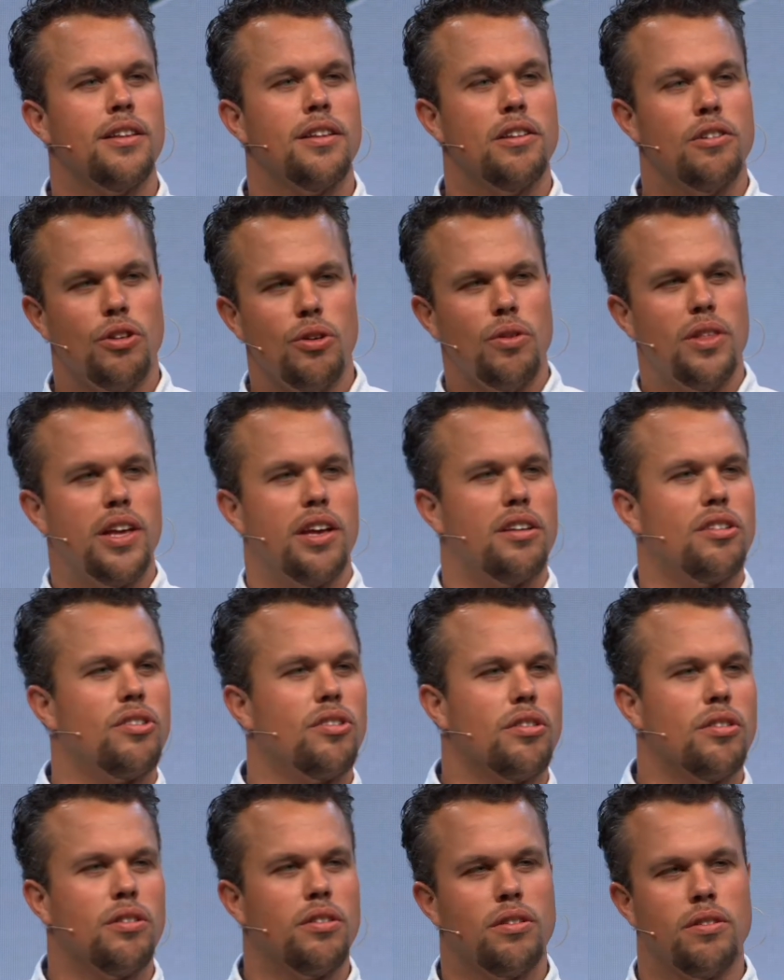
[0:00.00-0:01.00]
Do
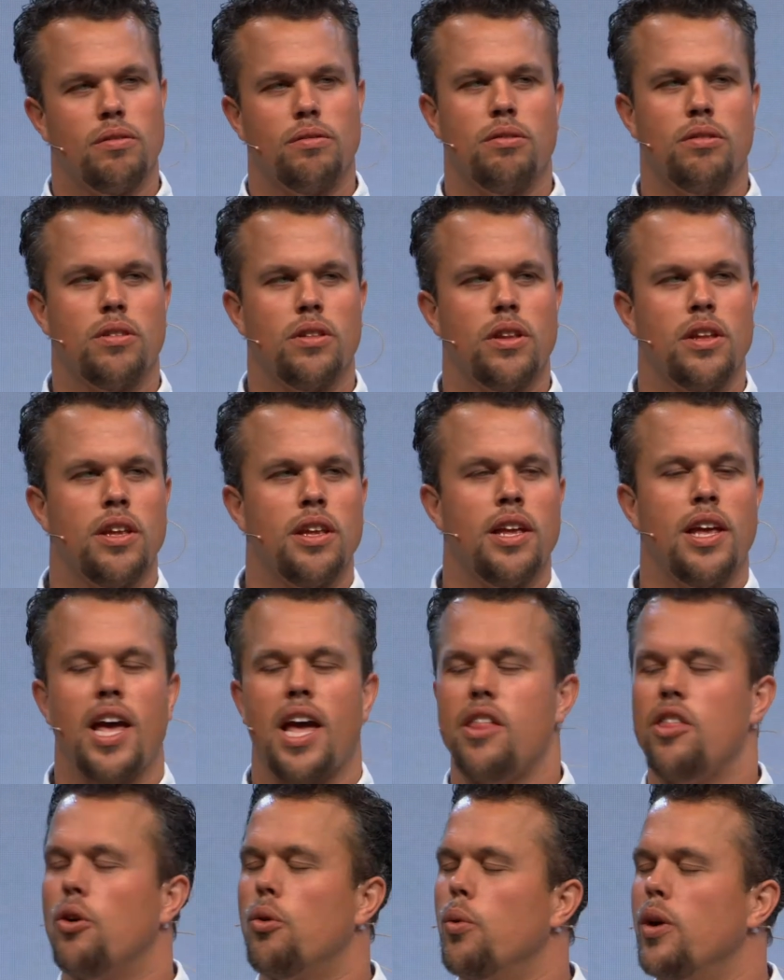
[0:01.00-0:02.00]
this.
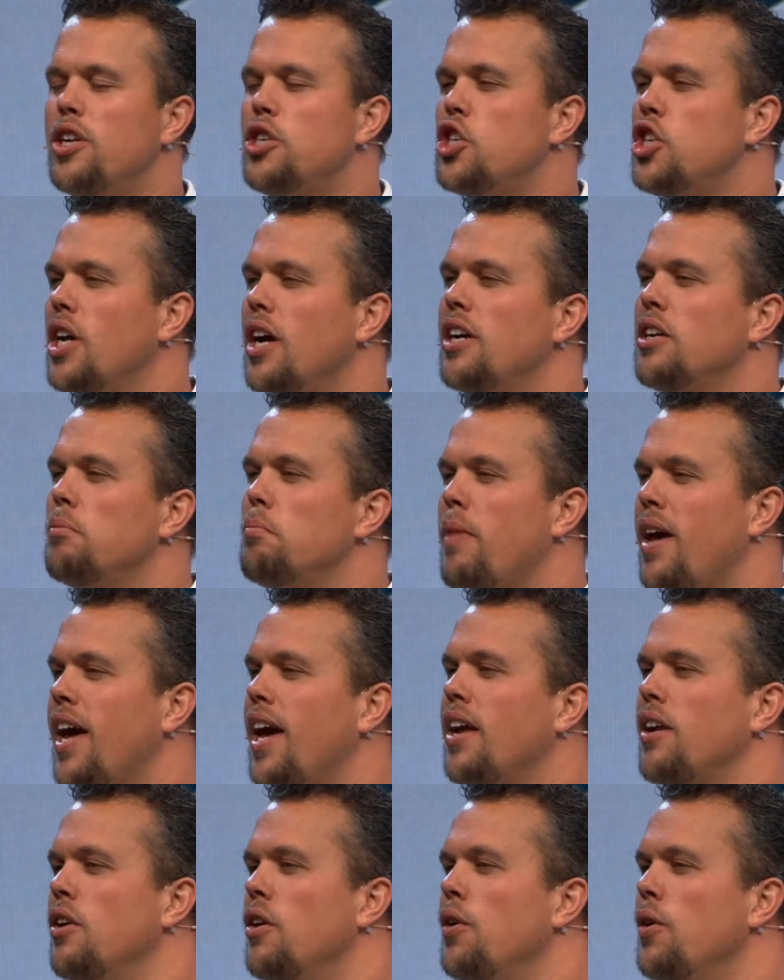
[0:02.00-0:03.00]
And the rich young
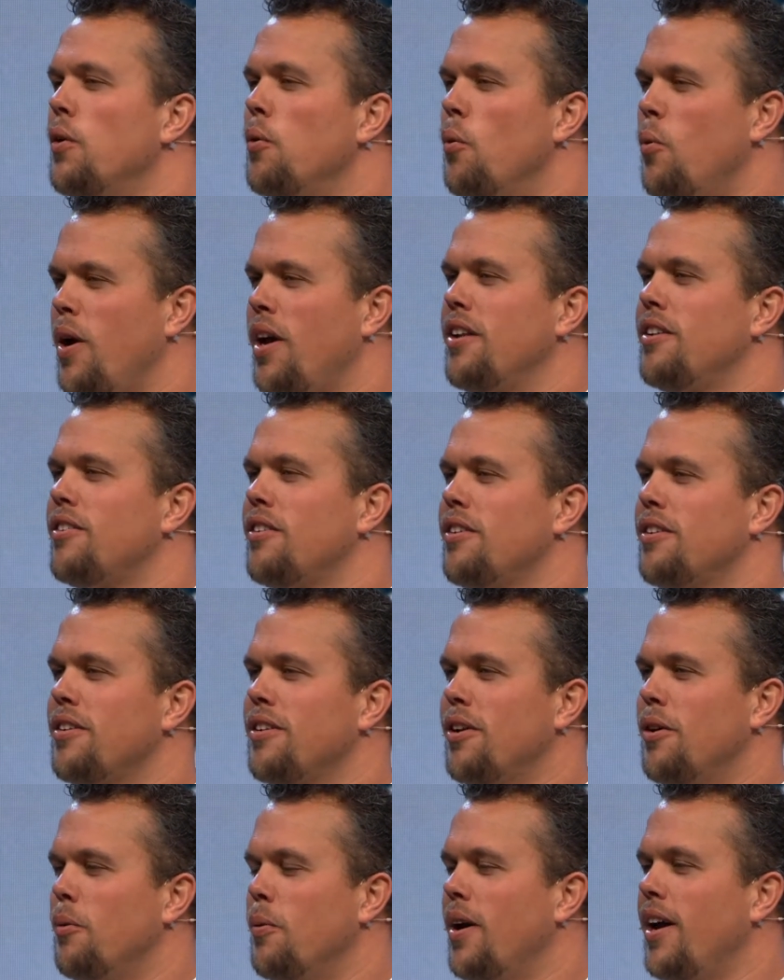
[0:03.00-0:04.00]
man went
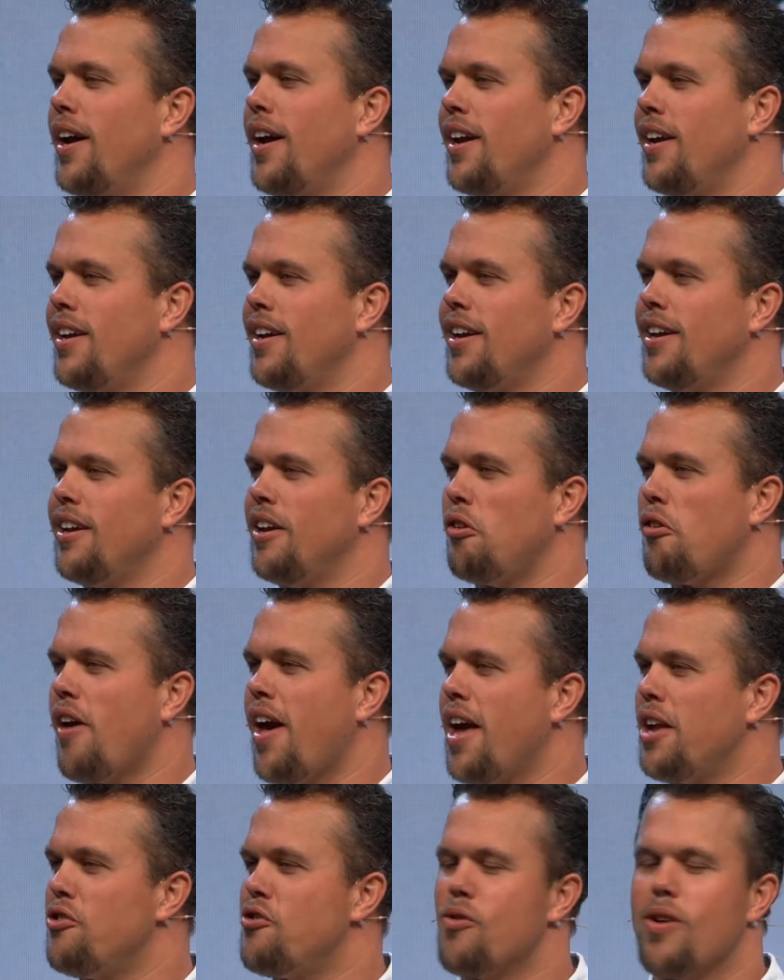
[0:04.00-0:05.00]
away. His
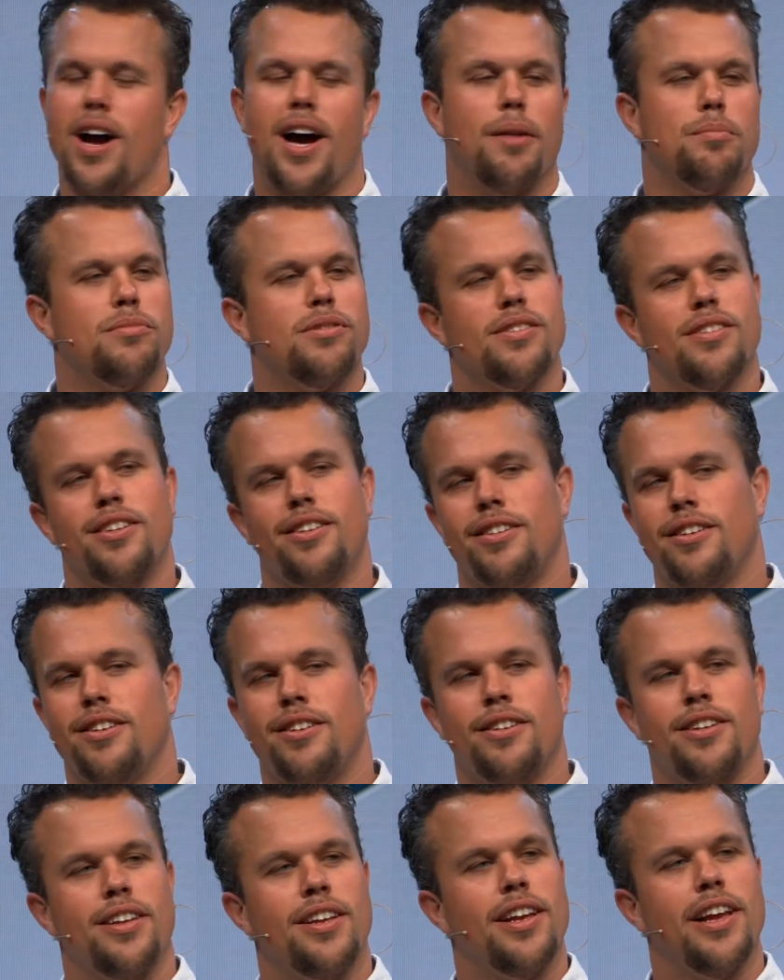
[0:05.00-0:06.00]
head dropped
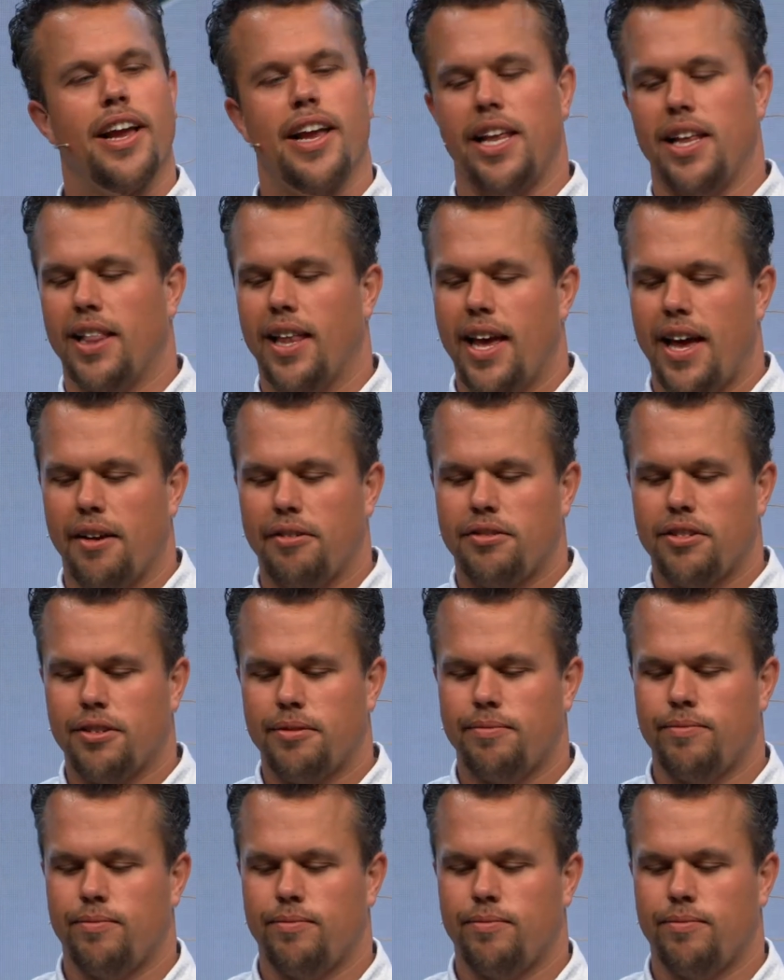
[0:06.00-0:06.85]
and he left.